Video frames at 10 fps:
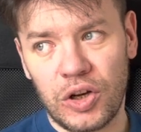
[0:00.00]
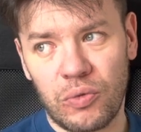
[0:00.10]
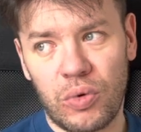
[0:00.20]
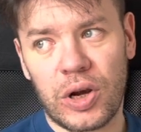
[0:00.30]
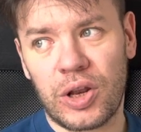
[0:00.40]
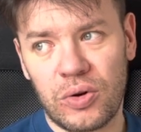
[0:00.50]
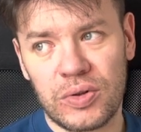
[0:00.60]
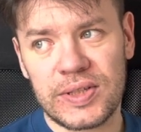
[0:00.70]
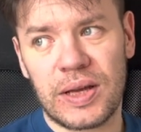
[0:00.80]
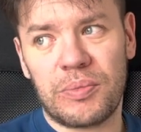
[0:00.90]
working on
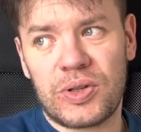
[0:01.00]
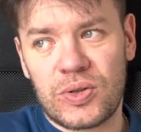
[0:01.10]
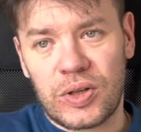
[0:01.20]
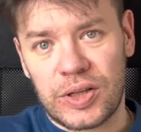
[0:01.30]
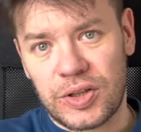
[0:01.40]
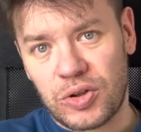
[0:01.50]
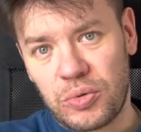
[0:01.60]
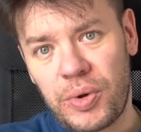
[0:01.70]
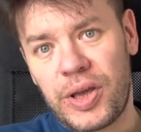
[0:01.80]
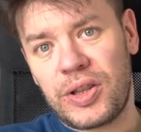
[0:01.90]
some isolated
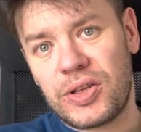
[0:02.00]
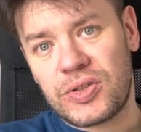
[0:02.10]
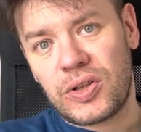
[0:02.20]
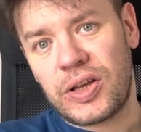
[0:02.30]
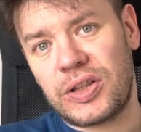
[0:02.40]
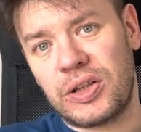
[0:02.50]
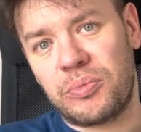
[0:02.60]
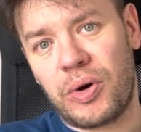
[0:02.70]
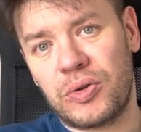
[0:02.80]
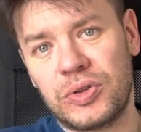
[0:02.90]
domain, isolated
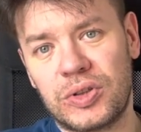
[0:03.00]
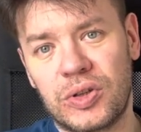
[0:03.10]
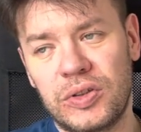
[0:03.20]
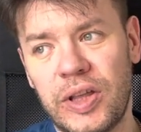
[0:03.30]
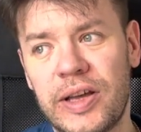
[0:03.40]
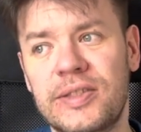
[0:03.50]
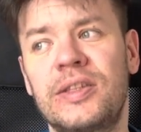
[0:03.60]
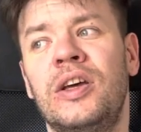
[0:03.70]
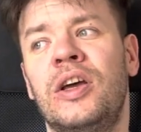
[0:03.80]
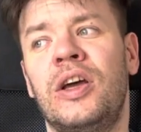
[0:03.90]
bounded context.
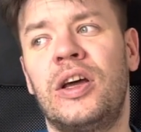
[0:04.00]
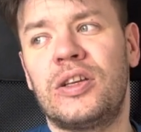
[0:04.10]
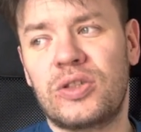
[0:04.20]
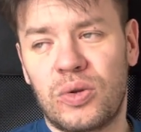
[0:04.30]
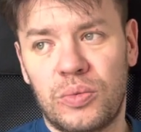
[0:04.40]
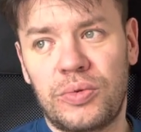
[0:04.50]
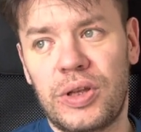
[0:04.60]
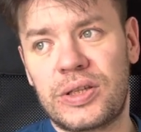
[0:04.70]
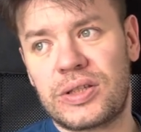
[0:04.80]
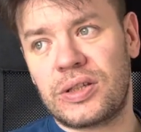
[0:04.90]
So it's